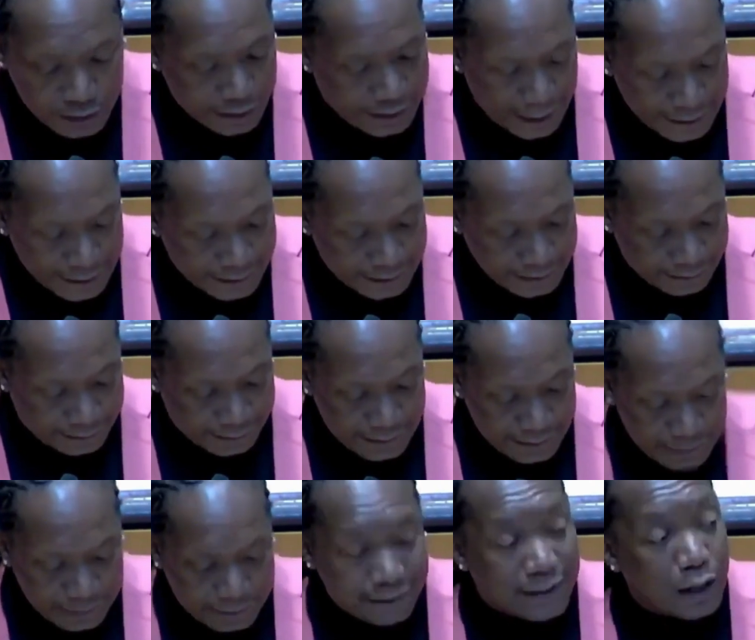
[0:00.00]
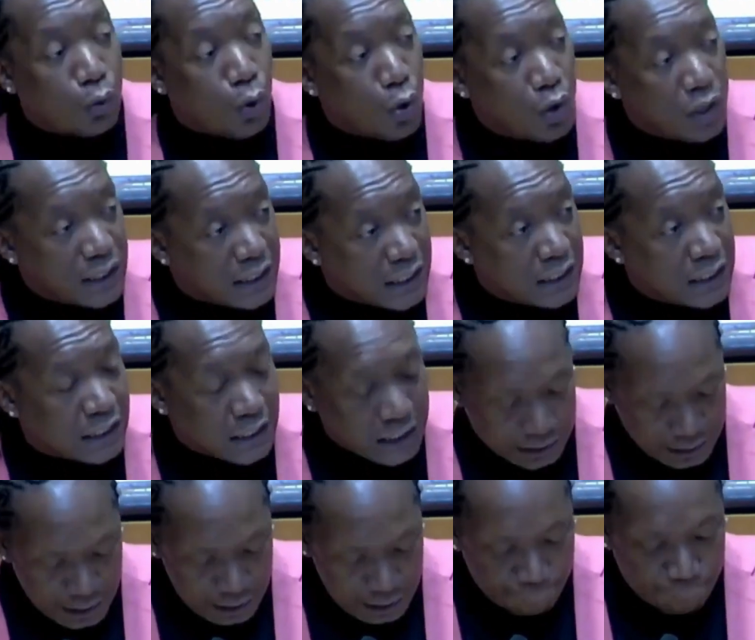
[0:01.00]
courtesy, it is a
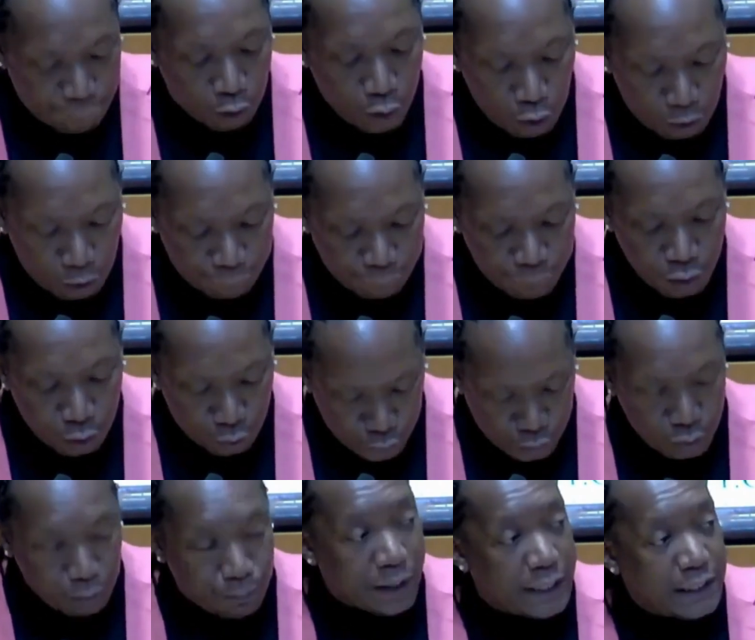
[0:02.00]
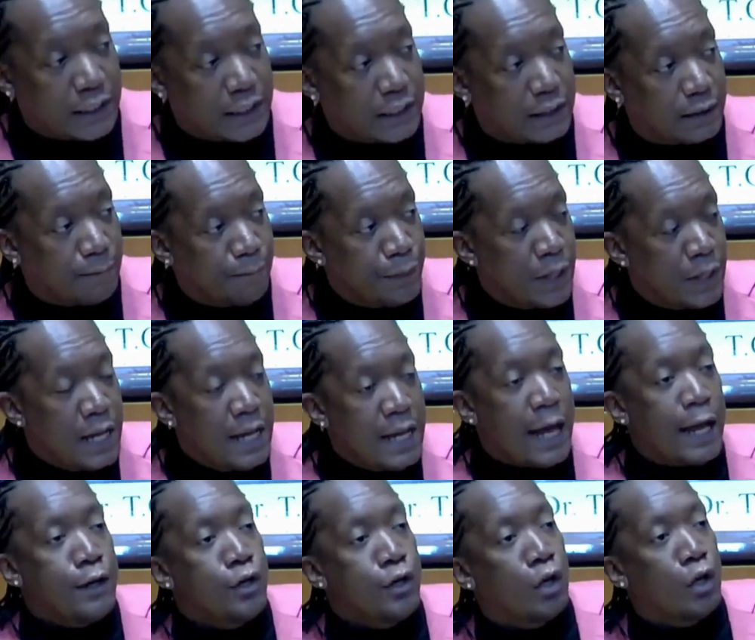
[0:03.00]
condition for lawful occupation.
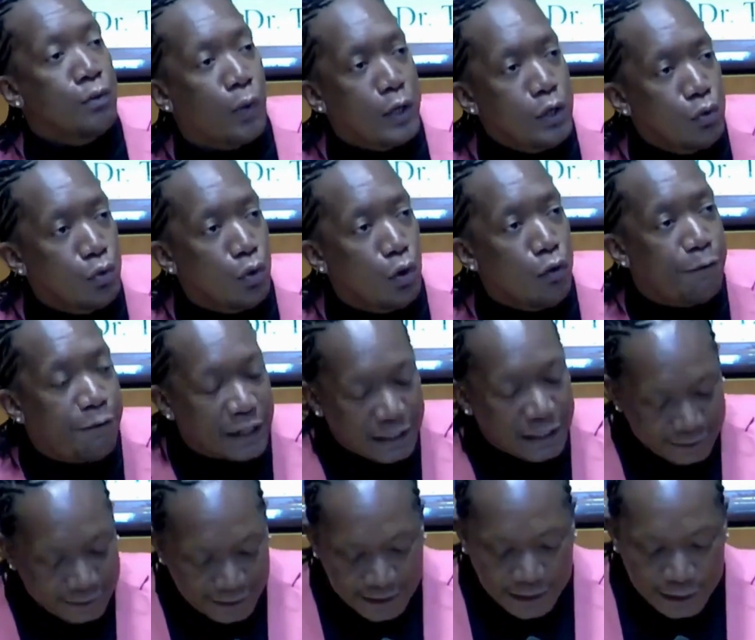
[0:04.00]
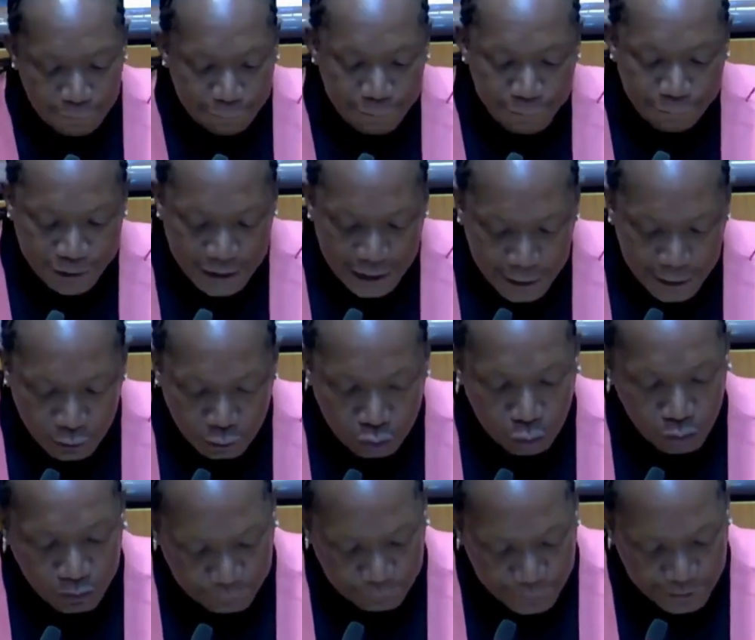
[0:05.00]
And when you go further, Section 58
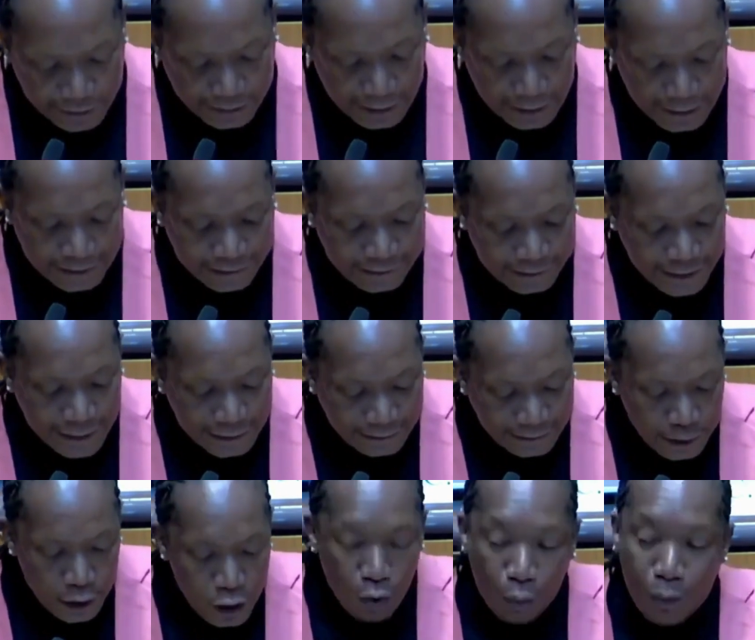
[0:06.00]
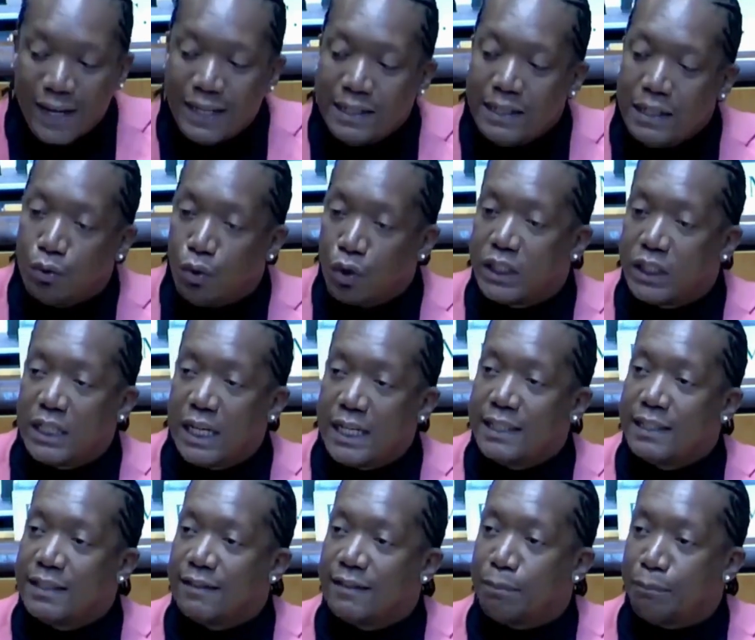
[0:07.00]
goes further. It says when
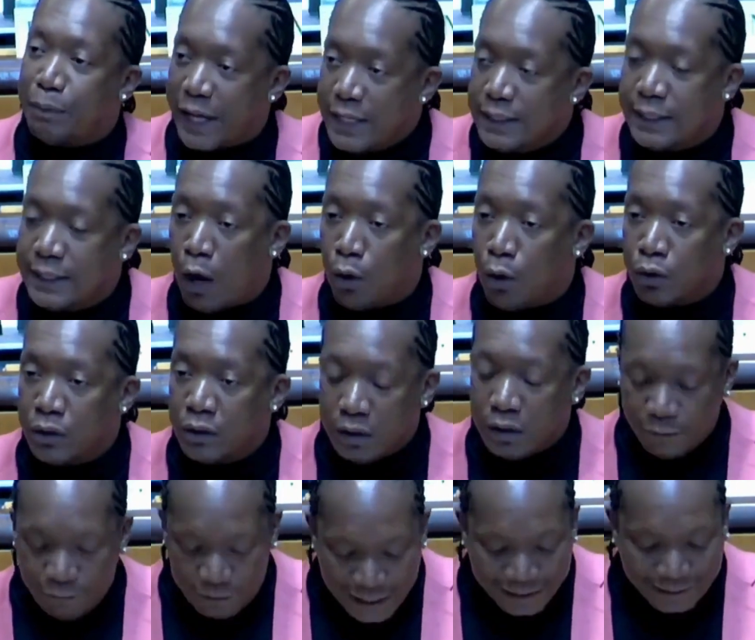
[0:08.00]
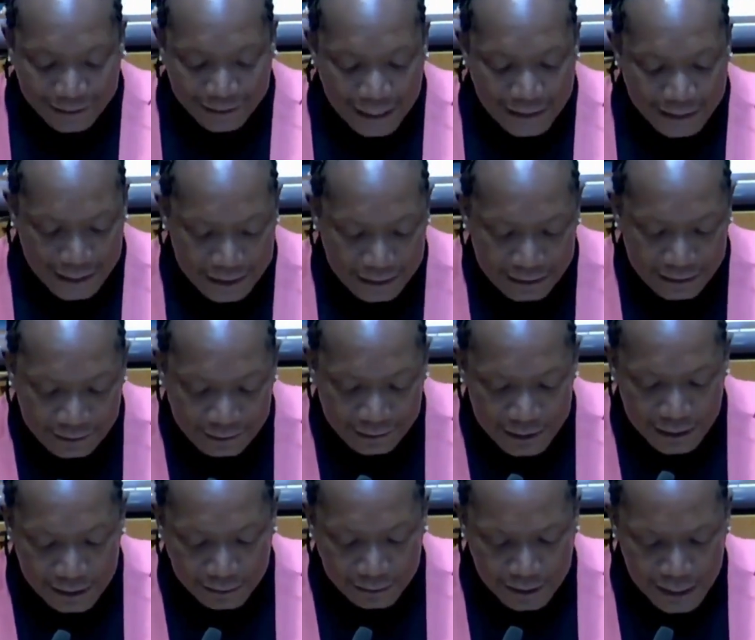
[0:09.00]
negotiations break down, if there's such an
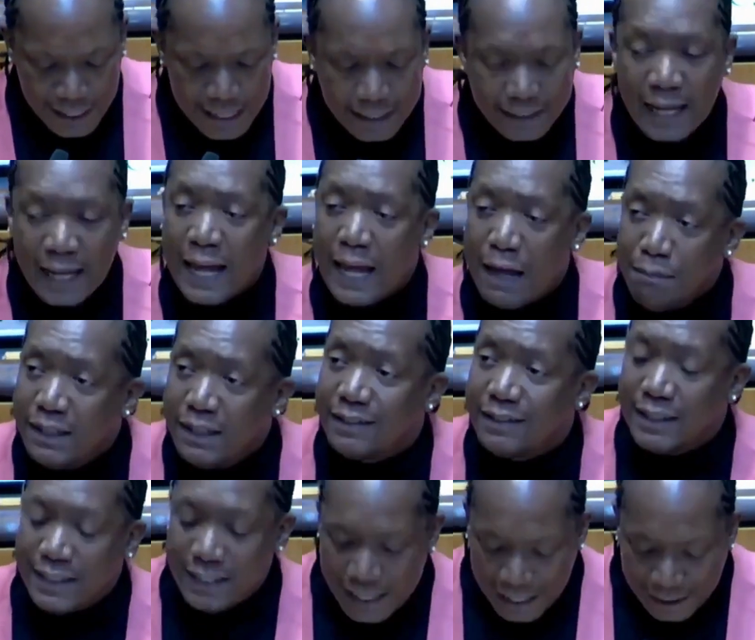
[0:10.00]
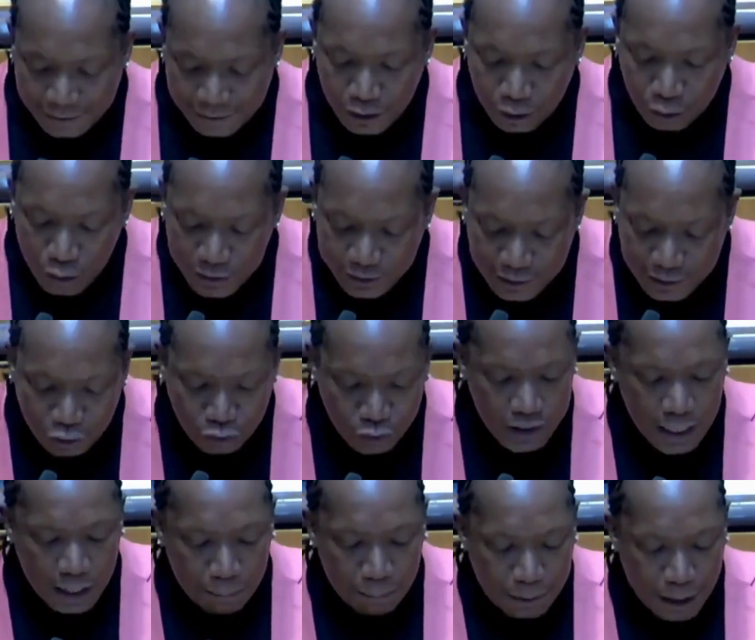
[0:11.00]
incident, the MEC has the
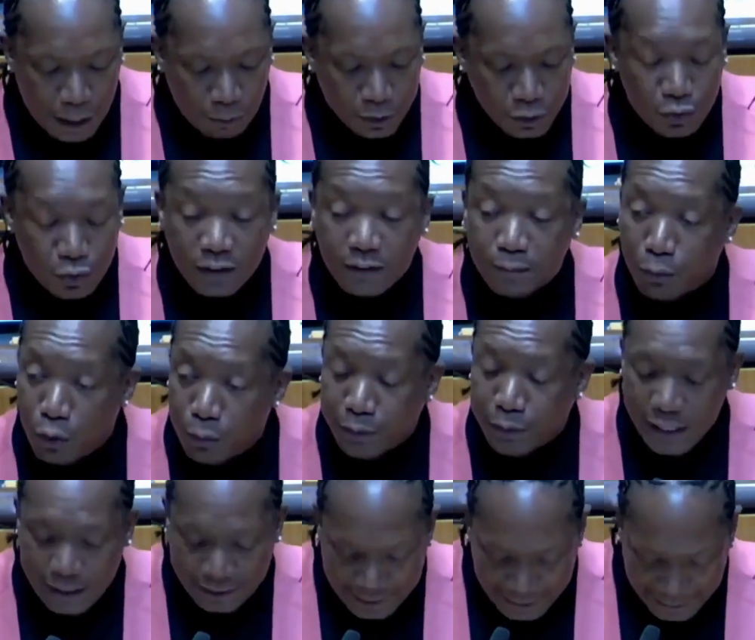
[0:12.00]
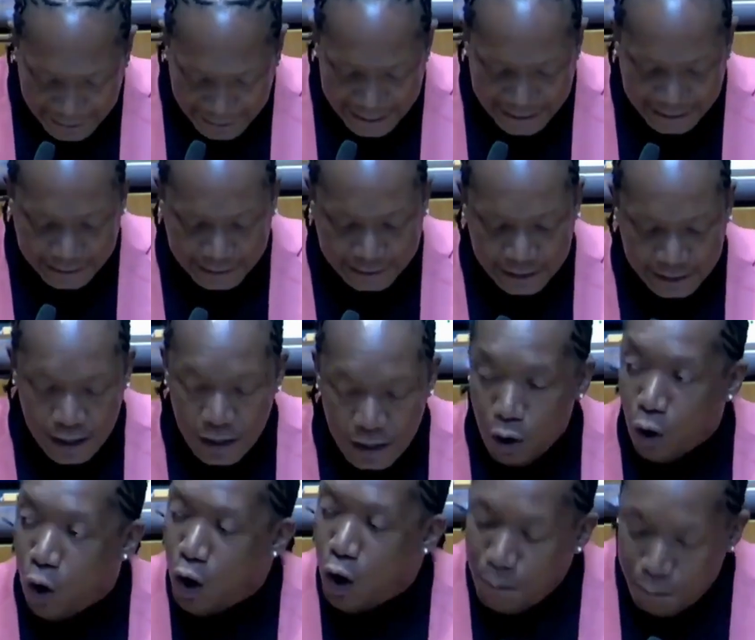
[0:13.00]
constitutional power to expropriate the land,
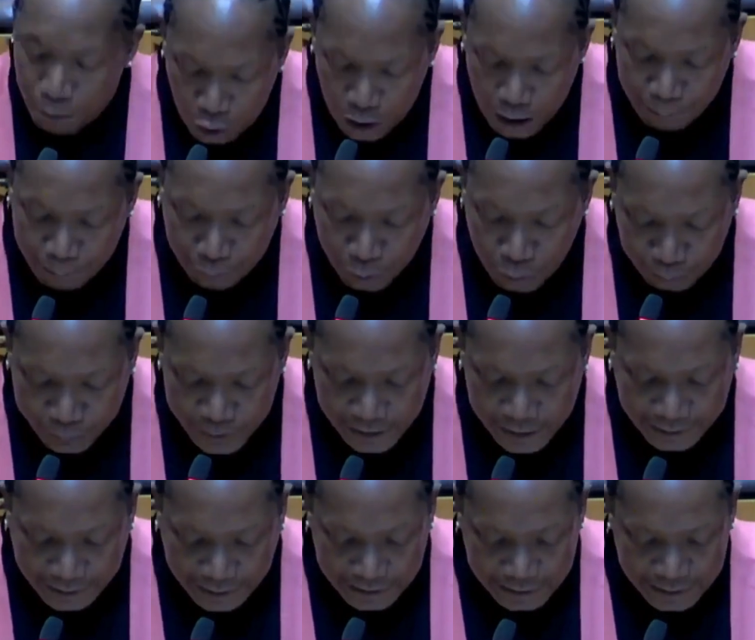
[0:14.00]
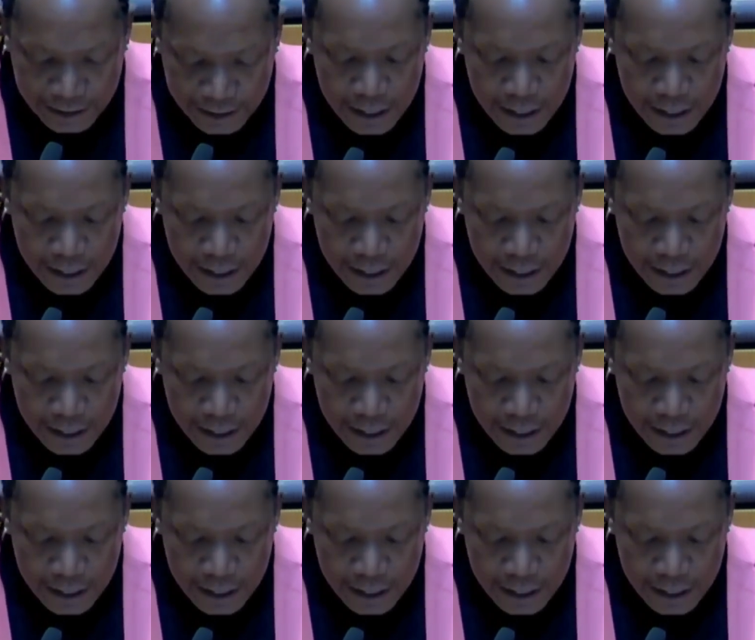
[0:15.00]
or more appropriately,